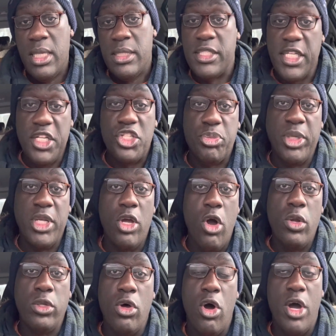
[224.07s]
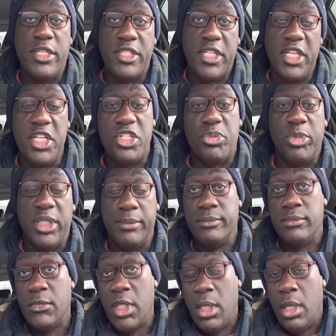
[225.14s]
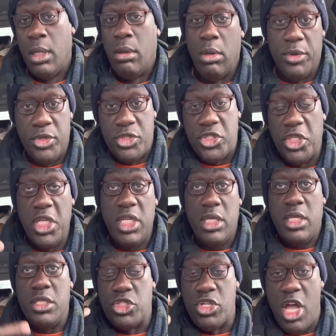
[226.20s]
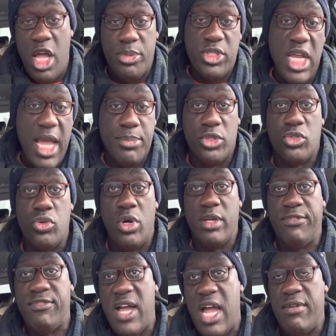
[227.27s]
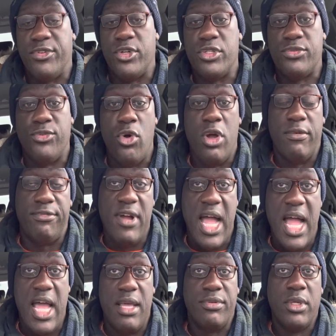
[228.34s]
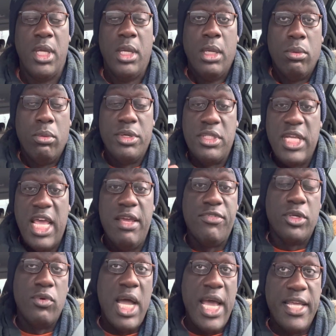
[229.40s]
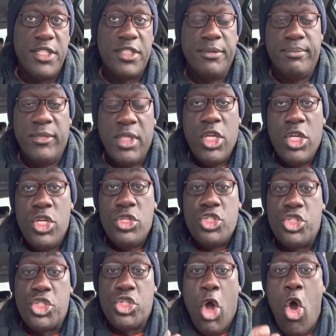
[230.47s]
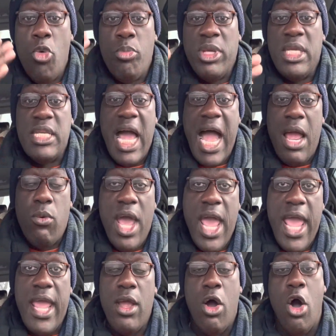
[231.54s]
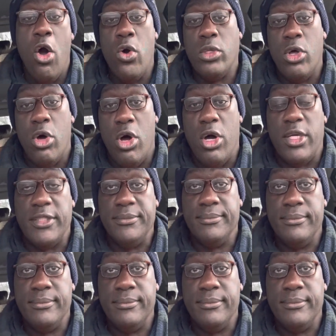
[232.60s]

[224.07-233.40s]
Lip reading: Teach me, O Lord, teach me. Where we see in Psalm chapter 25, verse 4 and 5, where David writes, show me thy way, O Lord.